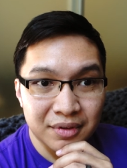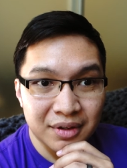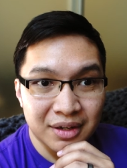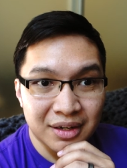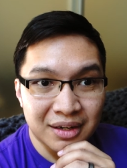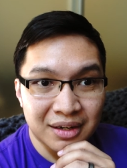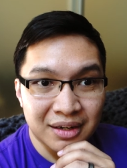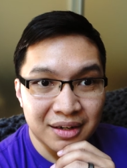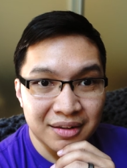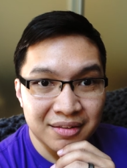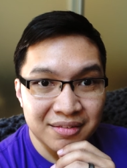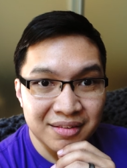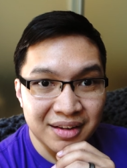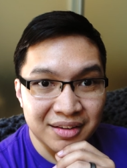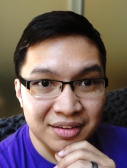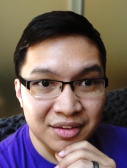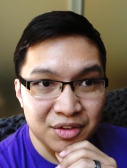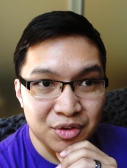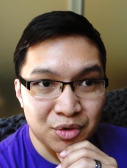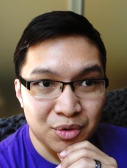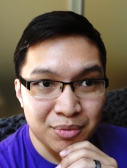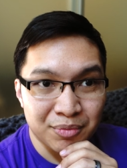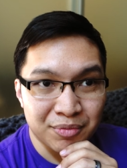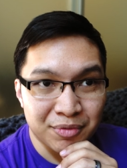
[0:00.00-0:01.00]
Uh, it's not
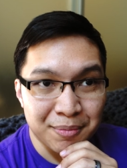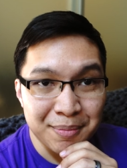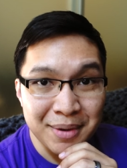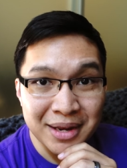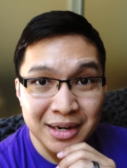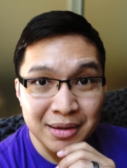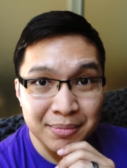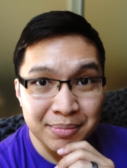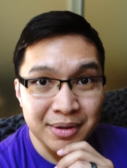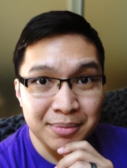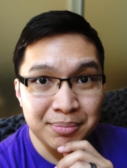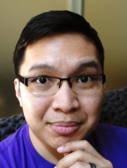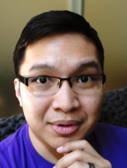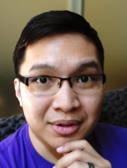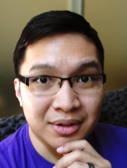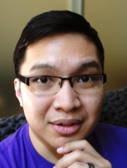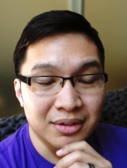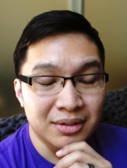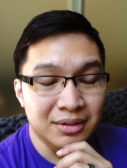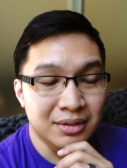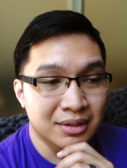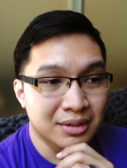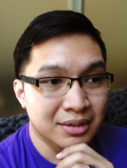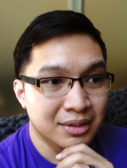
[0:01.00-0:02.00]
the norm for many
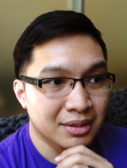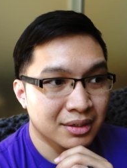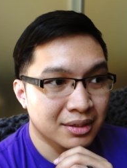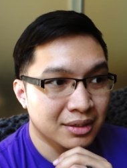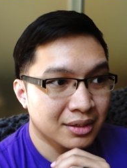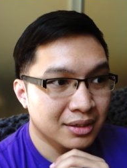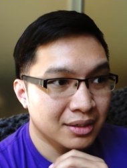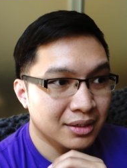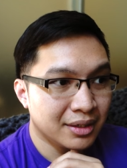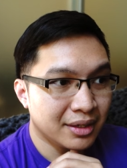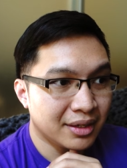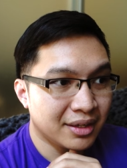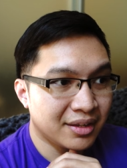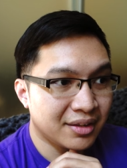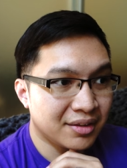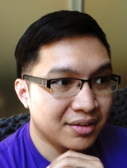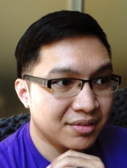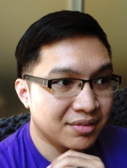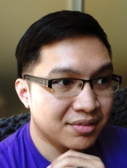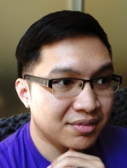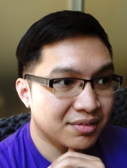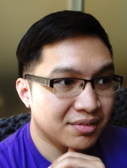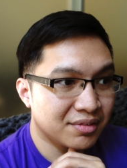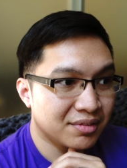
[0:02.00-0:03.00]
people.
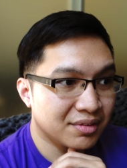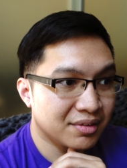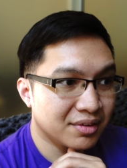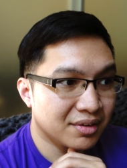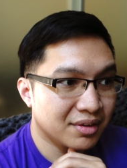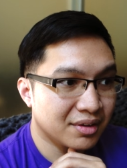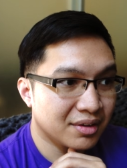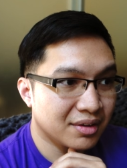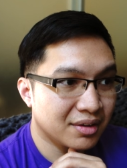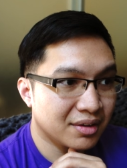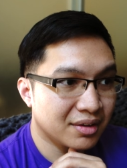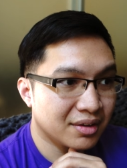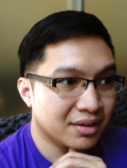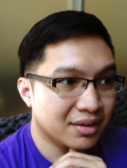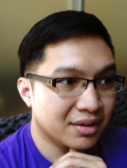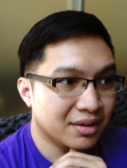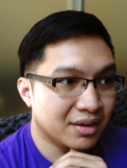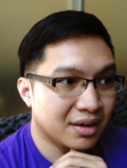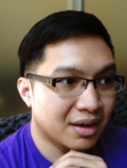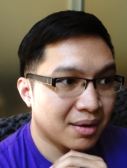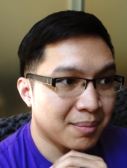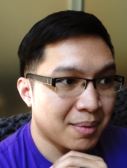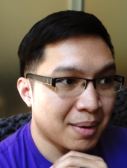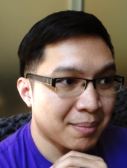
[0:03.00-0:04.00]
Is
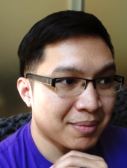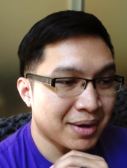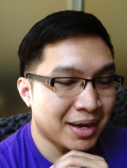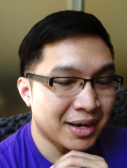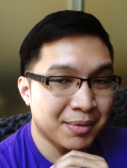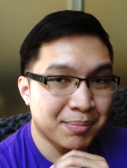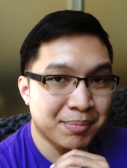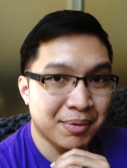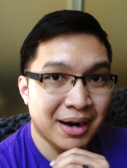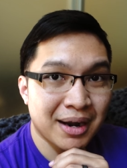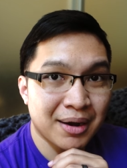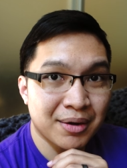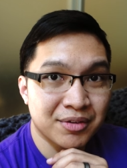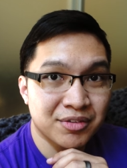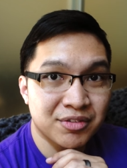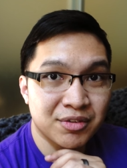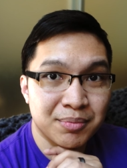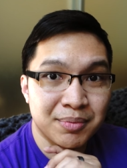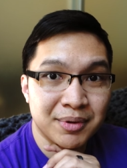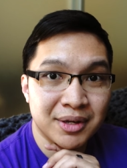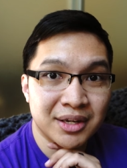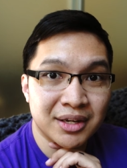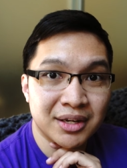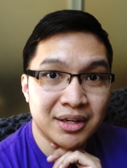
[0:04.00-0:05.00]
I'm kind of proud
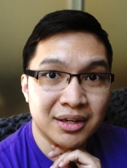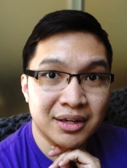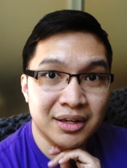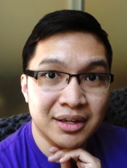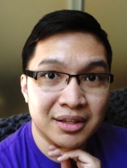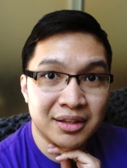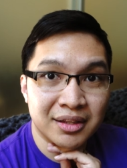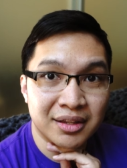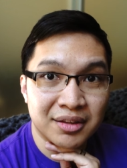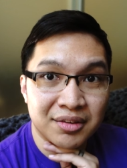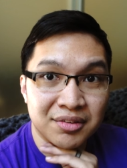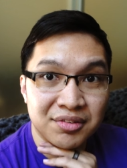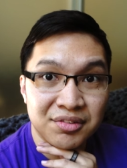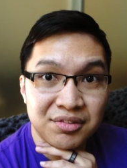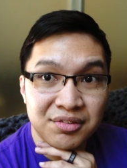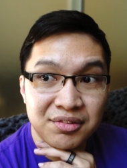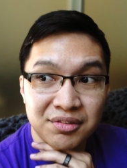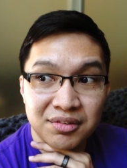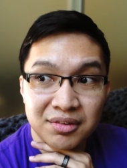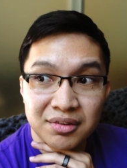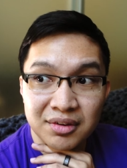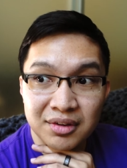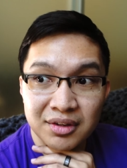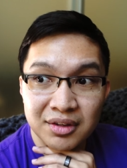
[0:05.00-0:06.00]
to be in
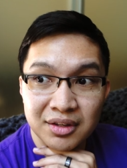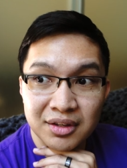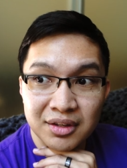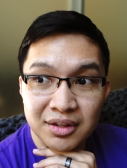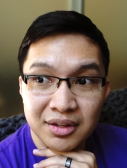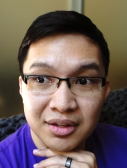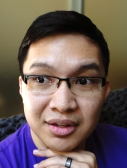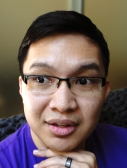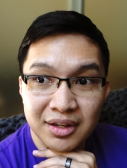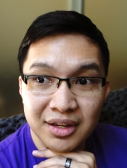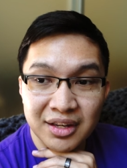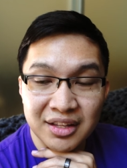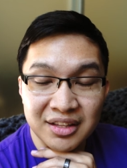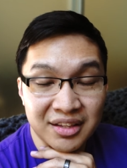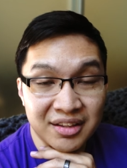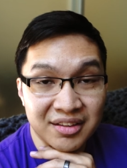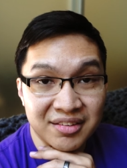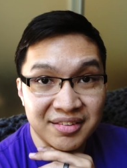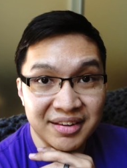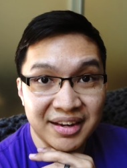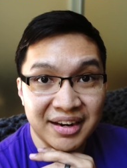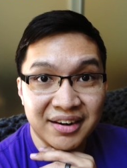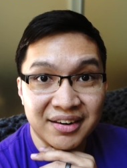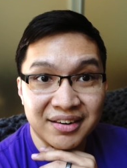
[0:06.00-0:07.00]
this in
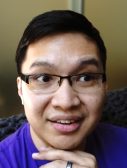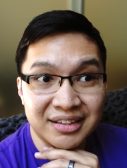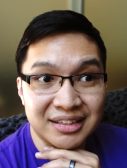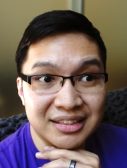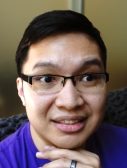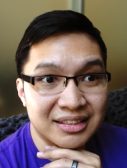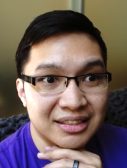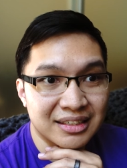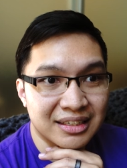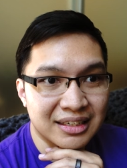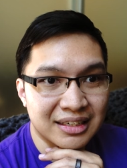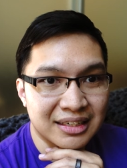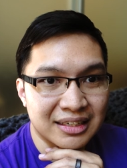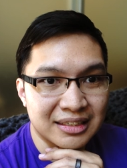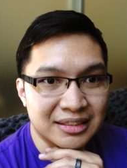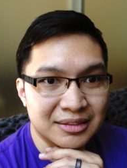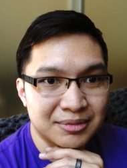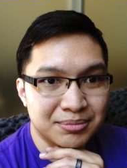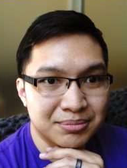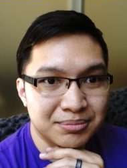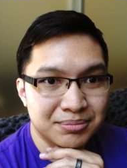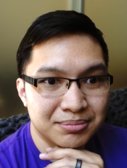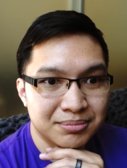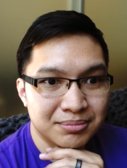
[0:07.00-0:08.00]
this era,
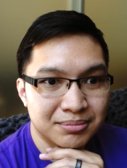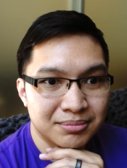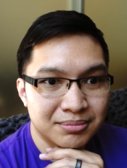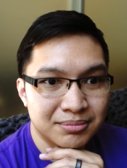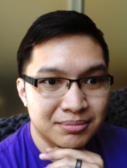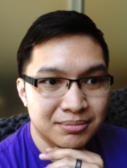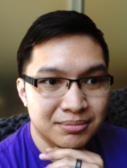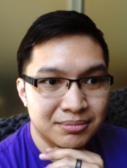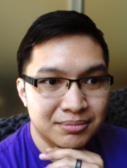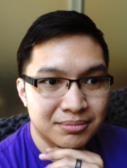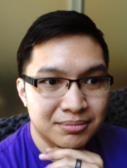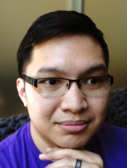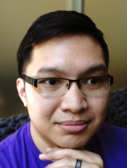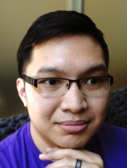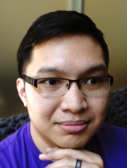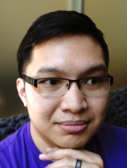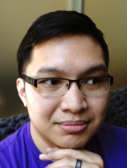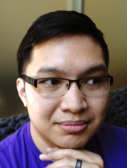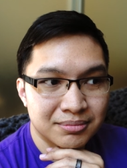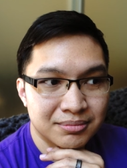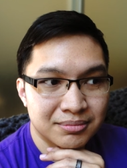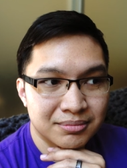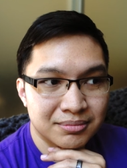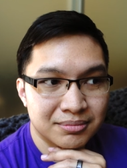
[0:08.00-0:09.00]
um,
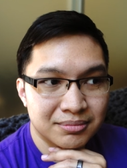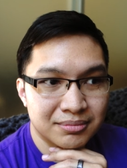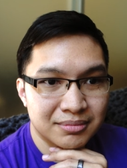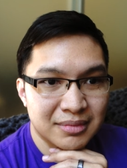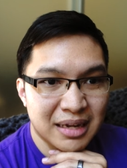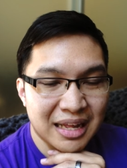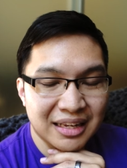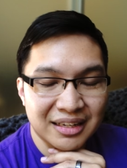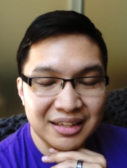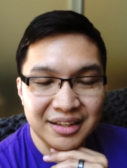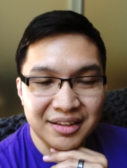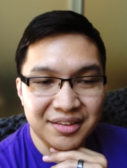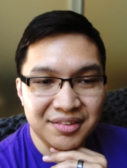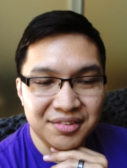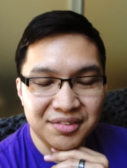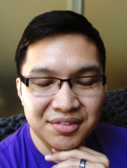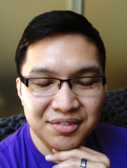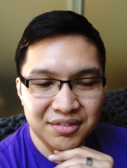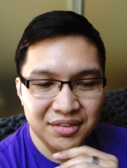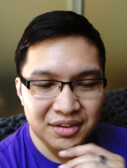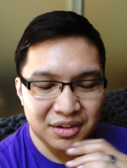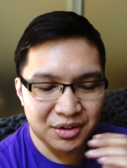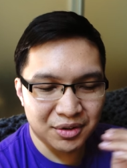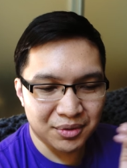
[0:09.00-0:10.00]
at
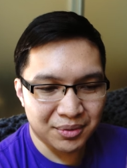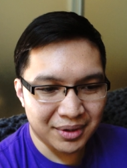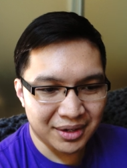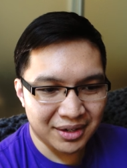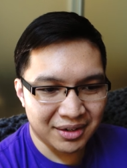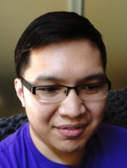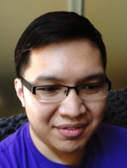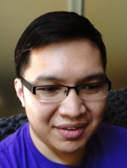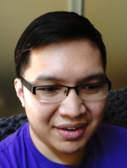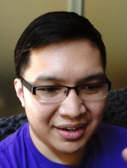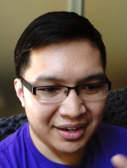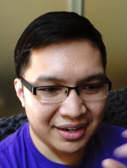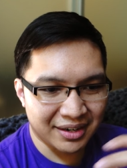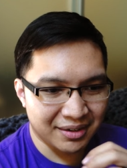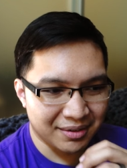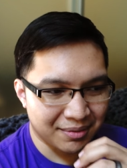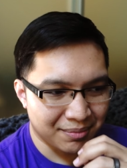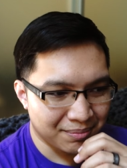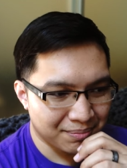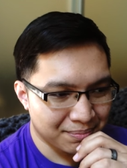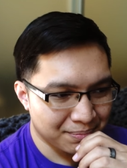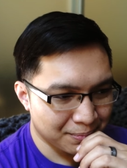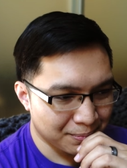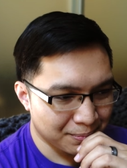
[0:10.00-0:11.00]
least you know in a very